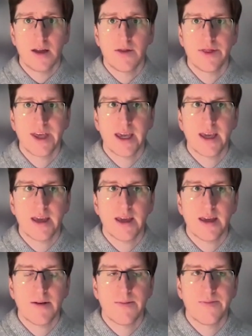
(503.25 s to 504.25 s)
The
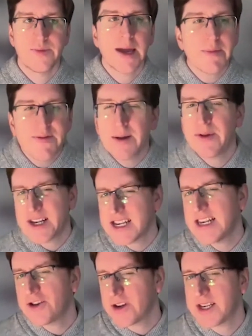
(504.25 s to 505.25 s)
game development is
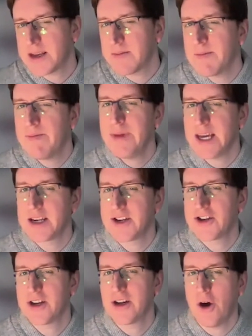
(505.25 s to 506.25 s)
an interesting
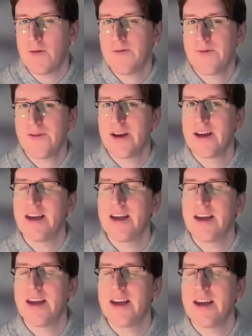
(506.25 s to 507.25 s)
mixture of,
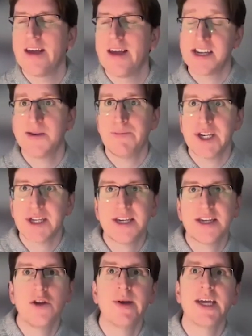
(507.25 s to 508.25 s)
yes, it's a business and
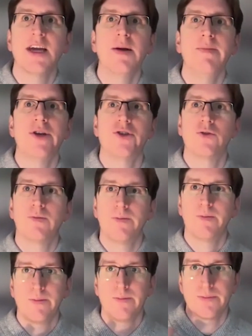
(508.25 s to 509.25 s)
you're making a commercial
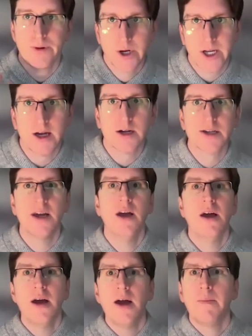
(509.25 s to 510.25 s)
product,
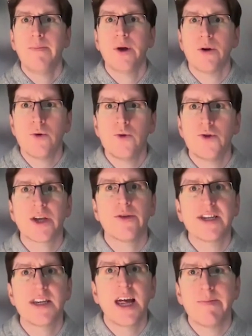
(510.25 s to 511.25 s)
but also
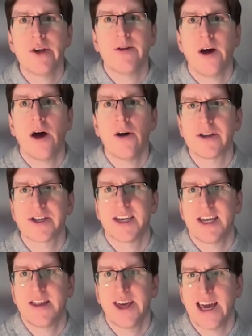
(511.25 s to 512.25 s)
there's an element of art
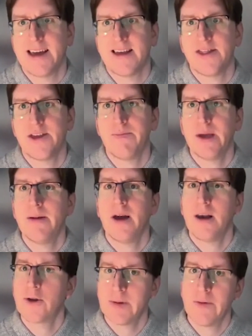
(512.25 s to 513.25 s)
there that a
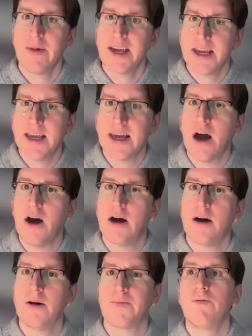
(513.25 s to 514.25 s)
lot of people making it
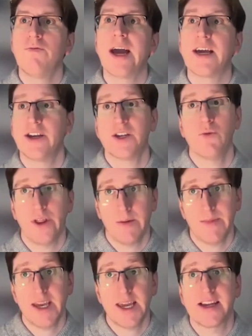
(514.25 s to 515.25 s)
are recognizing what they're
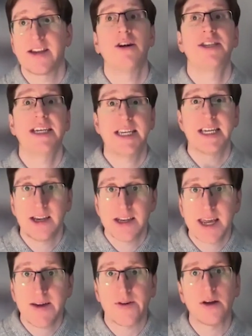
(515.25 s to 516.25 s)
making as an artistic
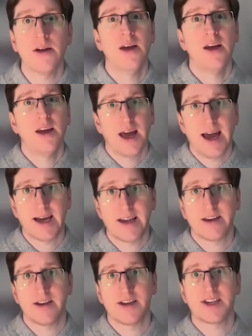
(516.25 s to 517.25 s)
endeavor
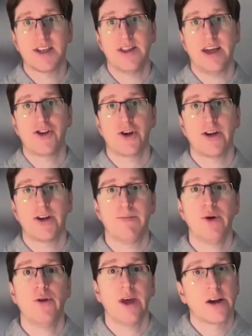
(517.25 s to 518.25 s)
and that they're trying to
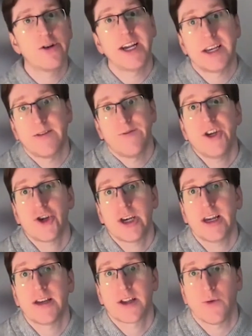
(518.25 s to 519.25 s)
put their creative vision
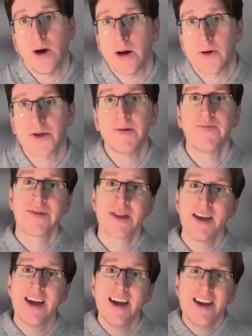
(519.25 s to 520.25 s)
into the world.
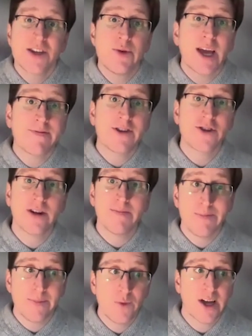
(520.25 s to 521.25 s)
So we have to try and
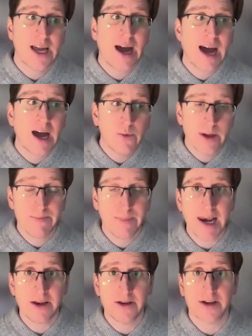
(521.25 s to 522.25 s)
work out how do we
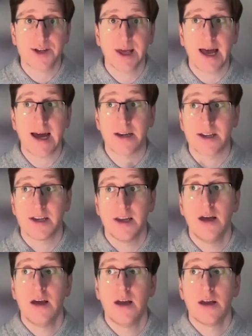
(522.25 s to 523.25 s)
balance that
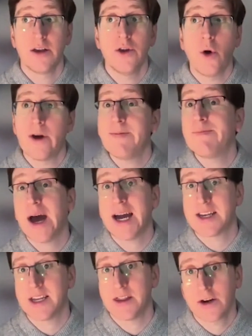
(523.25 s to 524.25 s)
not
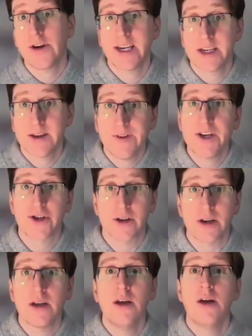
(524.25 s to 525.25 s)
impacting the creative
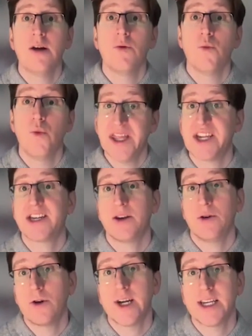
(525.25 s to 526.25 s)
vision with
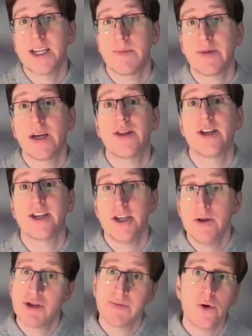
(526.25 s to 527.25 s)
still creating something that's
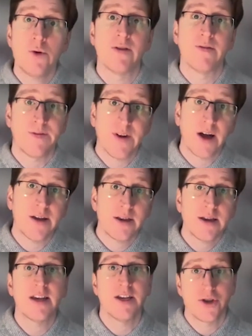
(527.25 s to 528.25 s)
usable and
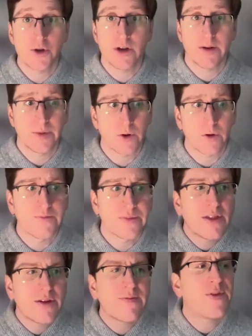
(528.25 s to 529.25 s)
fun and enjoyable.
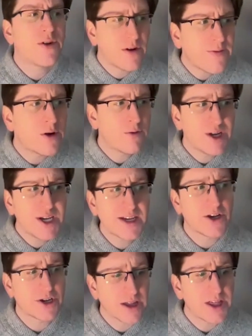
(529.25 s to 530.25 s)
For a
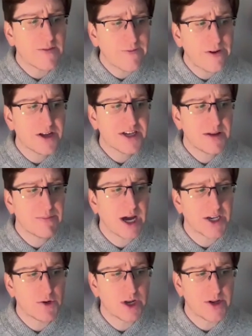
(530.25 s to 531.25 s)
researcher, I think the first
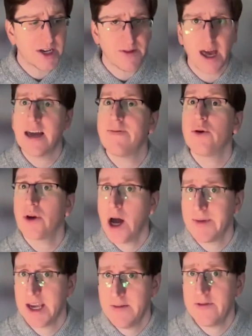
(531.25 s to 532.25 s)
impact you'll notice of that if you're
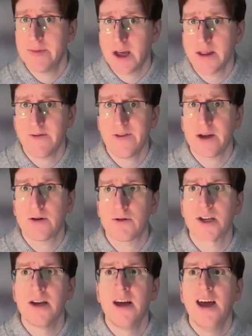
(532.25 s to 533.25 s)
coming in from another
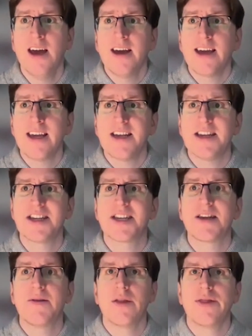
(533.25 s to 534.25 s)
field
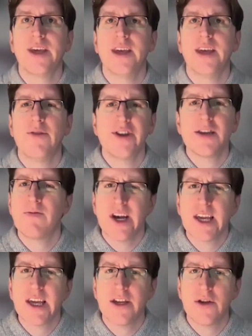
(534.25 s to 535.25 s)
is there isn't
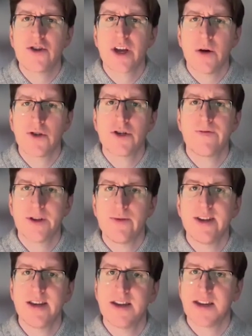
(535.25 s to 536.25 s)
really a huge culture of
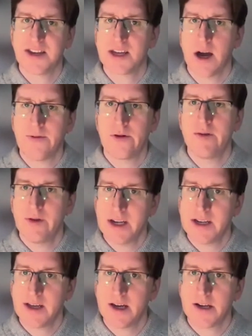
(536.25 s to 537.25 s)
doing discovery
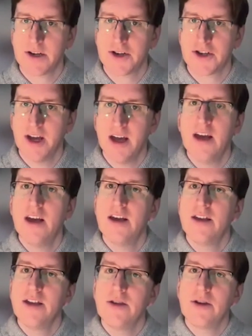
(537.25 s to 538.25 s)
research.
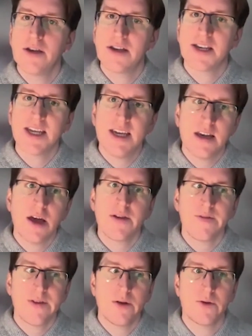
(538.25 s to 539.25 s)
You can see in other
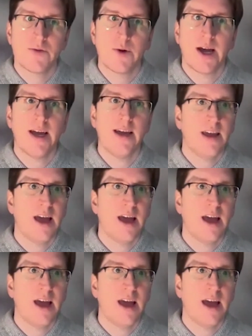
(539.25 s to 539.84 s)
fields where,